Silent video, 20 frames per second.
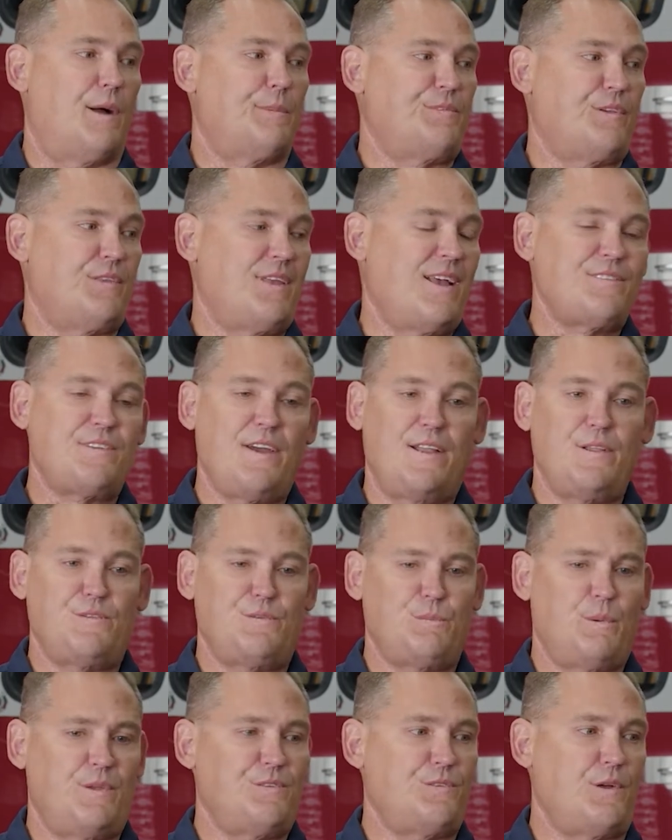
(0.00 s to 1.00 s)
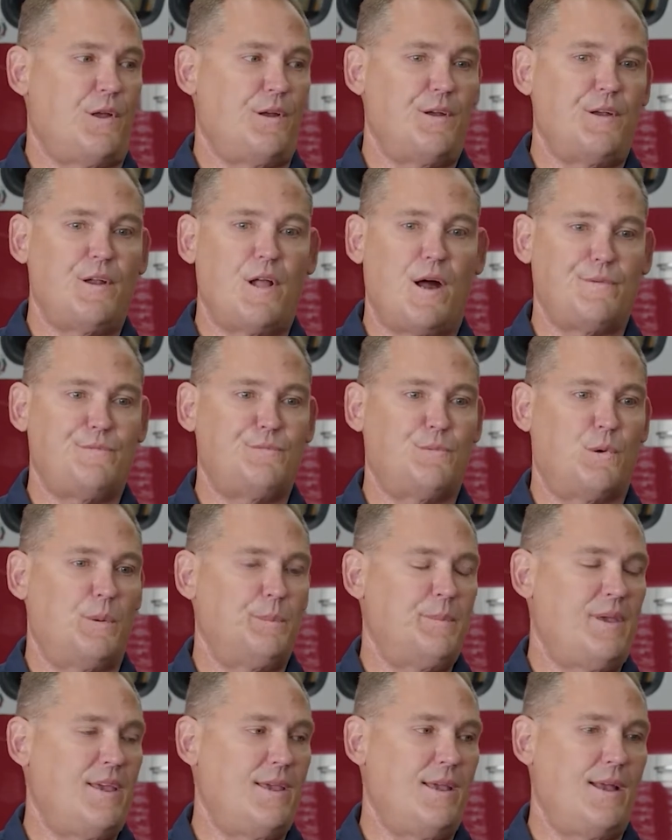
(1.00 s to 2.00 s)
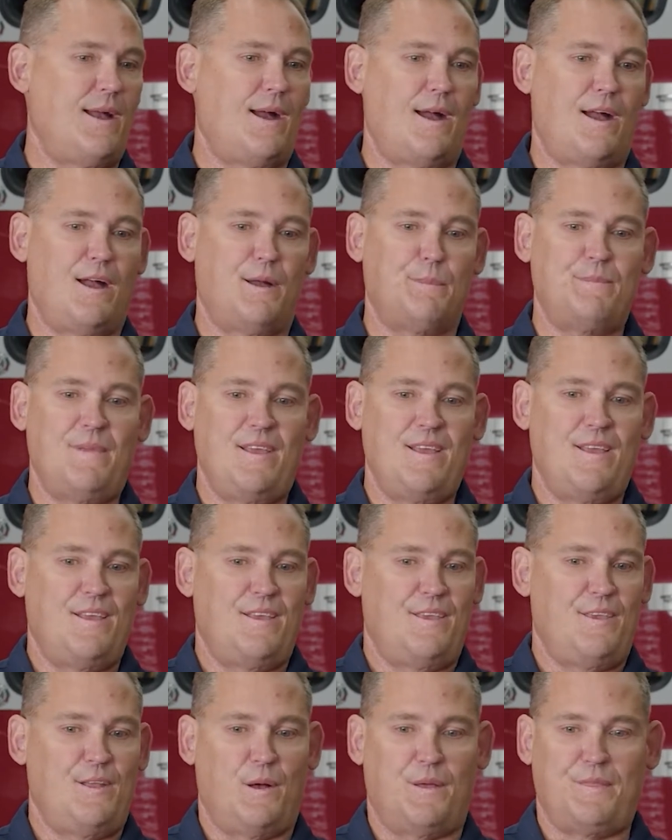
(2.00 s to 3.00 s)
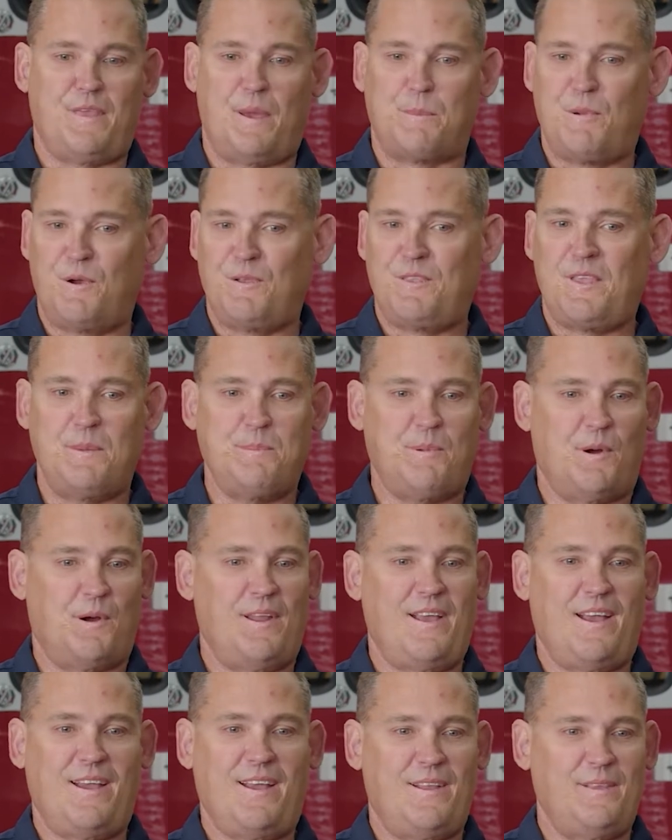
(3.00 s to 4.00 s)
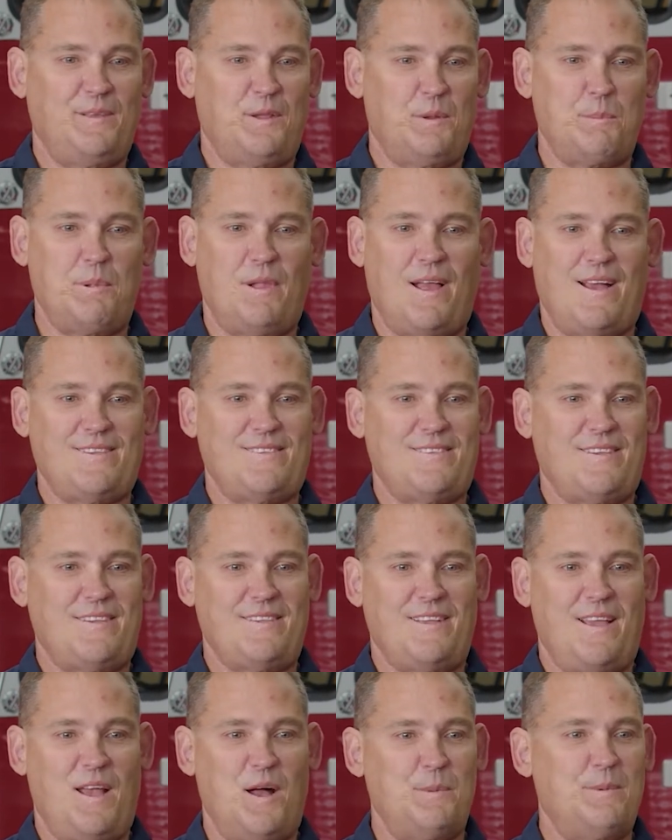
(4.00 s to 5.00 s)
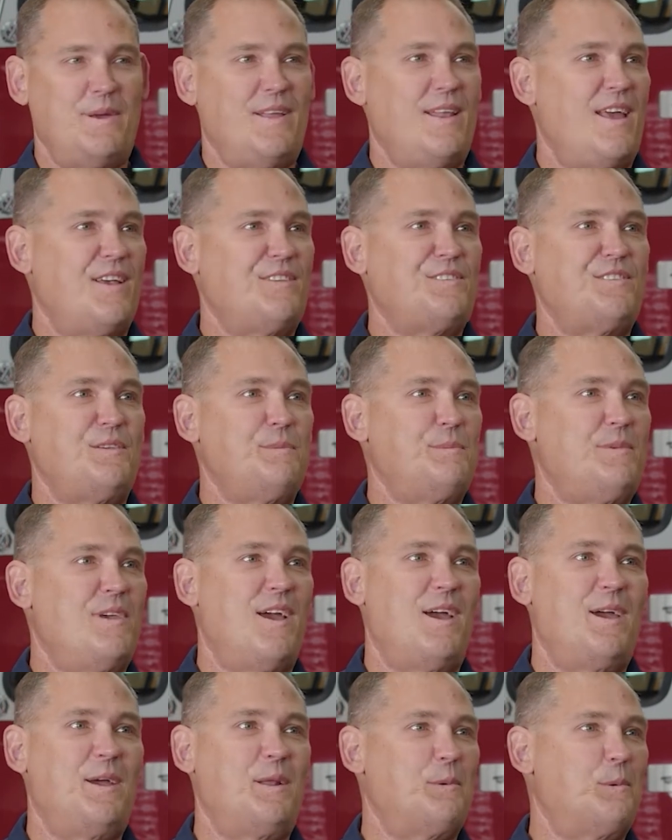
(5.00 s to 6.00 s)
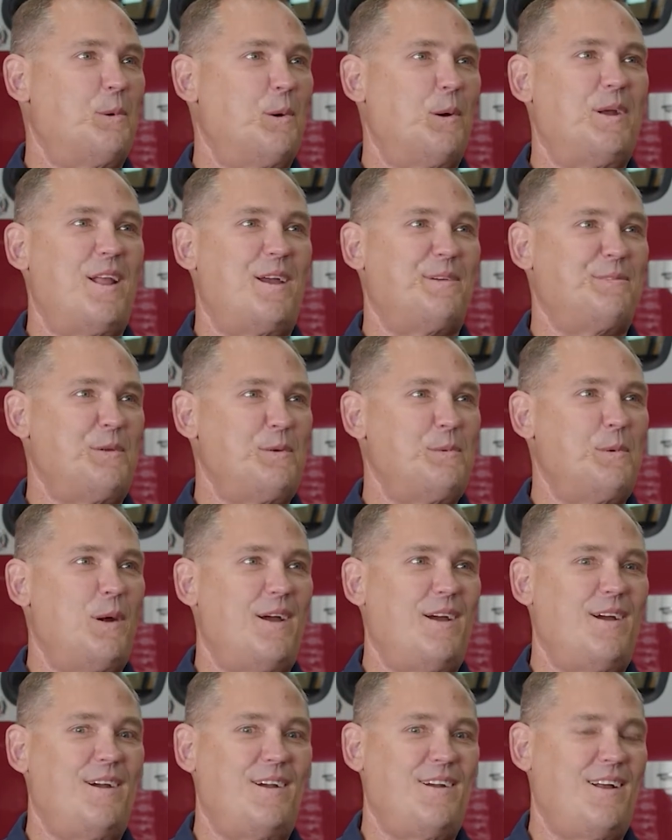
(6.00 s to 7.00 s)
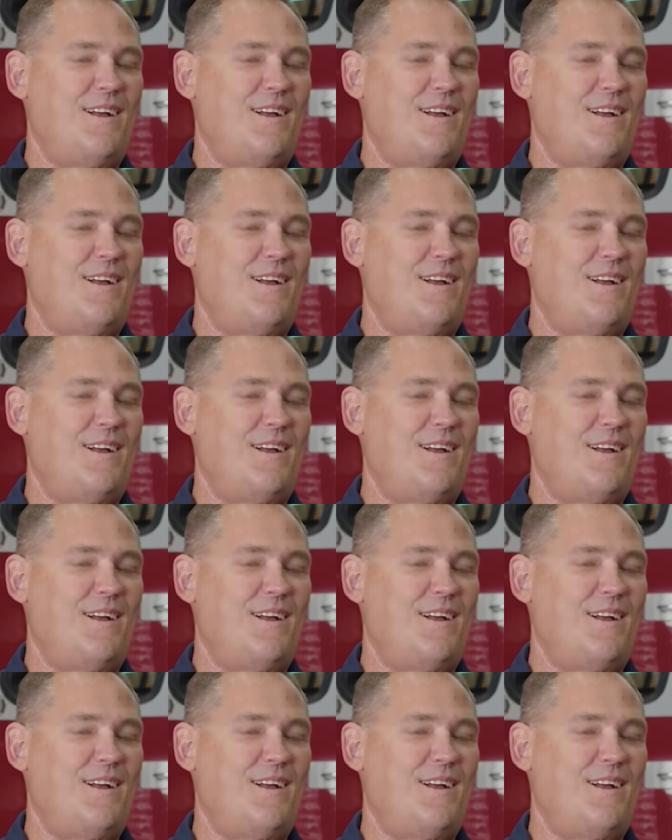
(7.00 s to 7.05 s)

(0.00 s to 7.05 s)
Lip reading: So that's kind of what started it off for me. You know, at that birthday party, I got a little plastic helmet and SCBA, and I wore it everywhere.